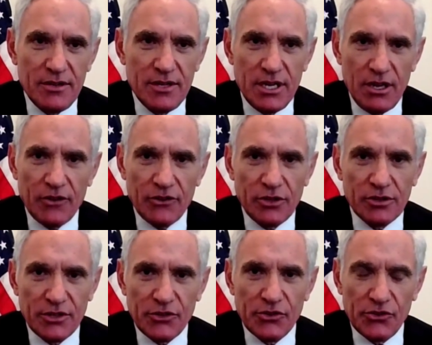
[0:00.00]
He also
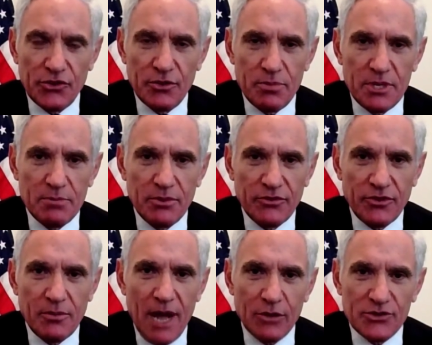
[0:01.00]
listens to people
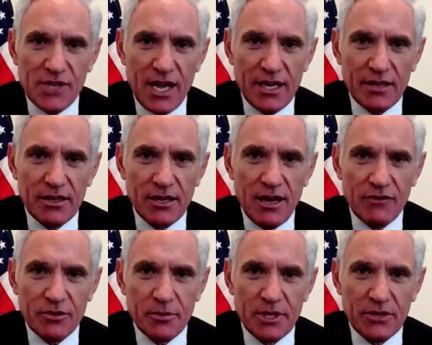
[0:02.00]
from outside the
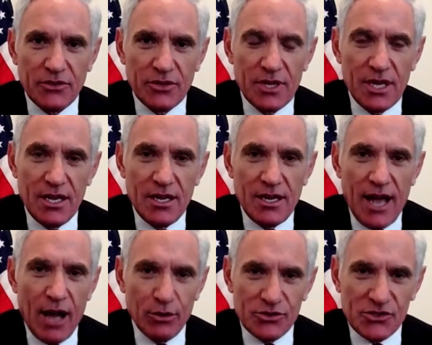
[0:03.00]
government,
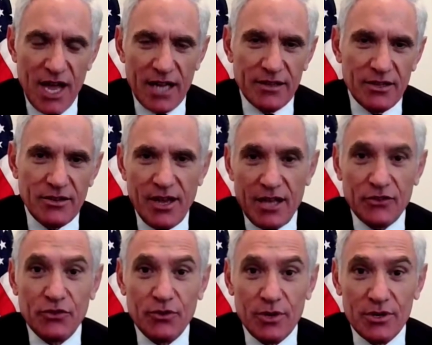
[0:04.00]
outside the
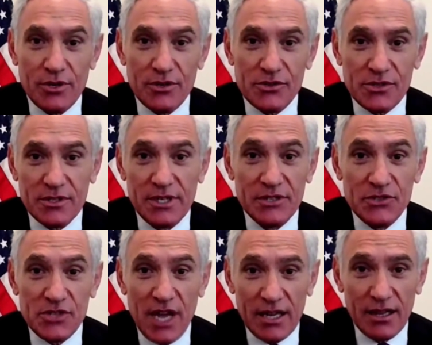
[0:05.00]
task force,
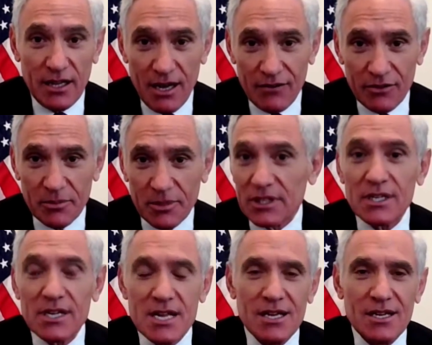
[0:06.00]
inside the government.
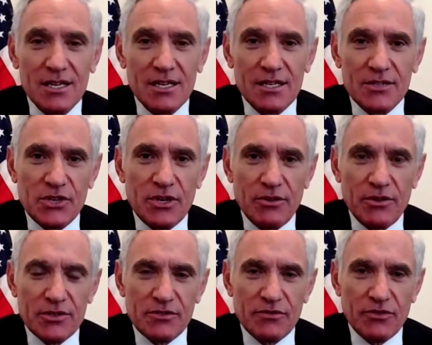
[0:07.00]
So
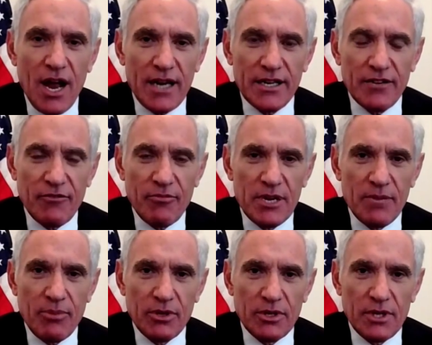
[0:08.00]
there's a variety of
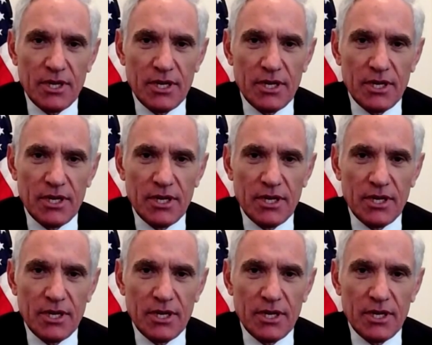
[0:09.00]
people,